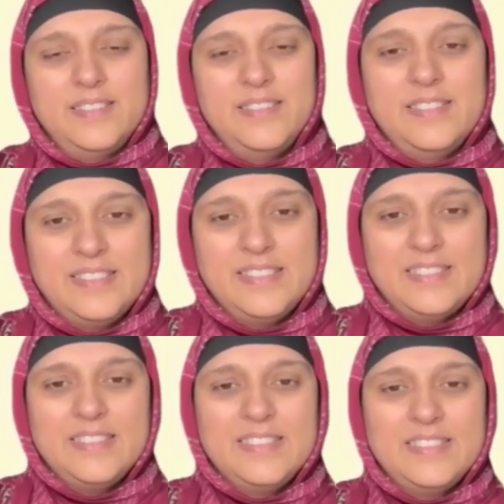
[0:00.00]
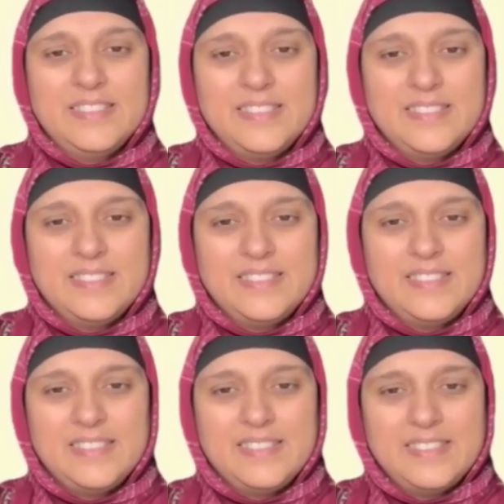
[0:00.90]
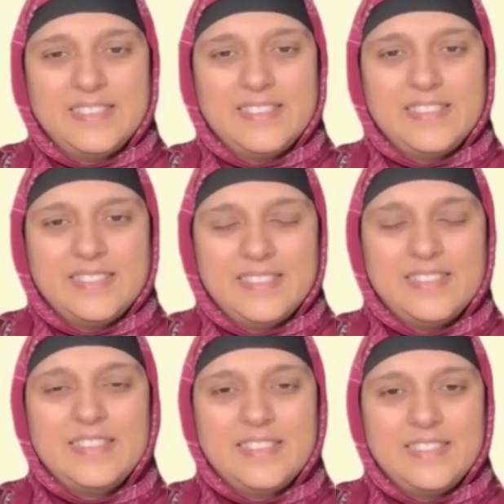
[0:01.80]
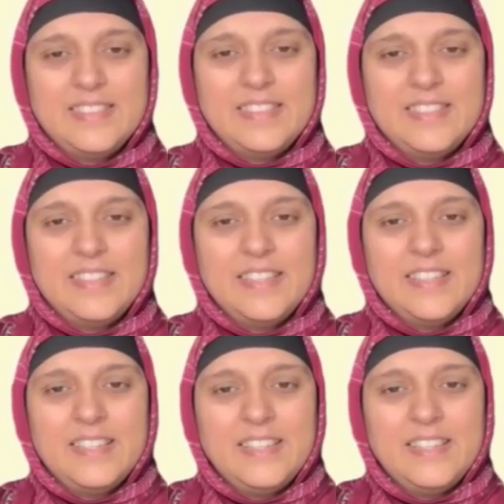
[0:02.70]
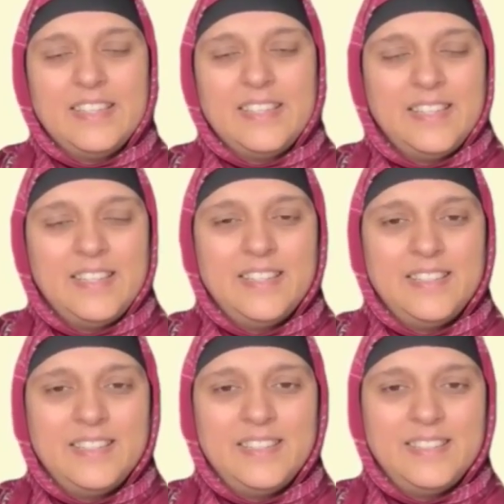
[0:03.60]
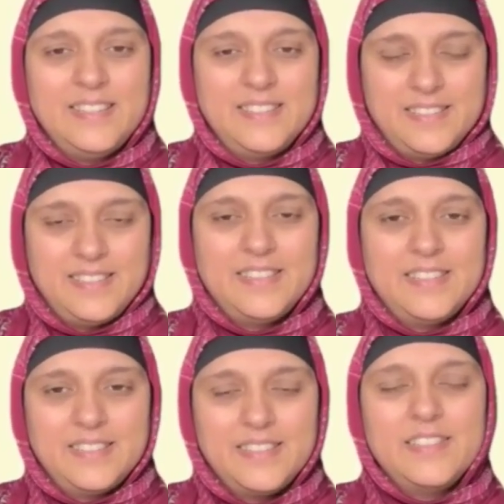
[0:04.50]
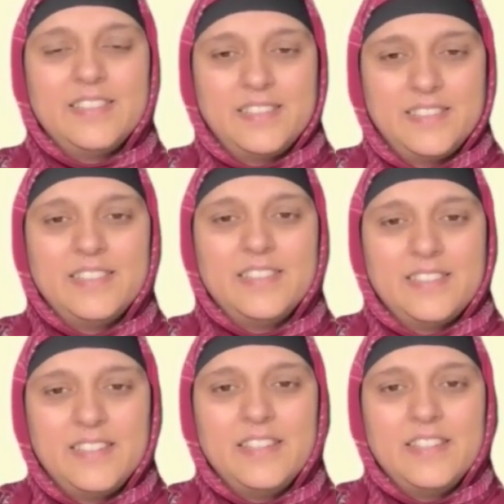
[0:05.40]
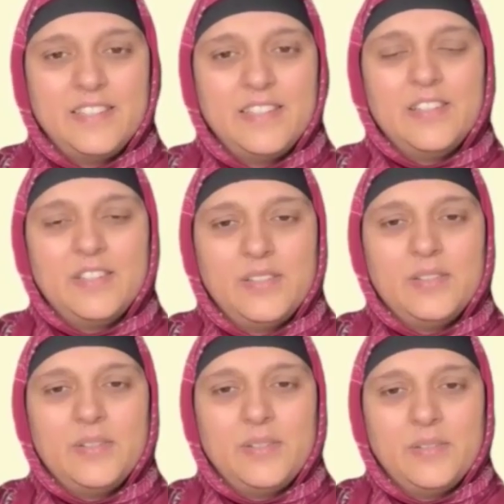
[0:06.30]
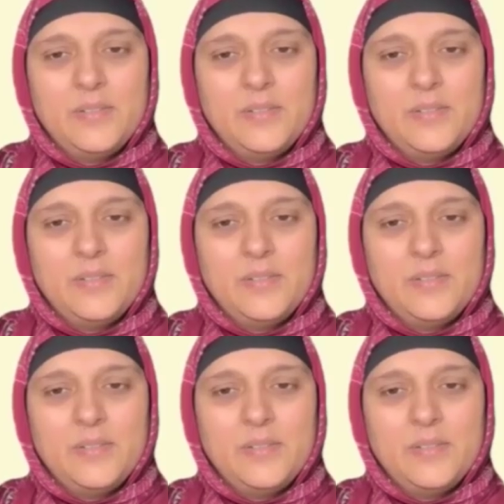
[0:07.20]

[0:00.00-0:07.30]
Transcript: [no speech]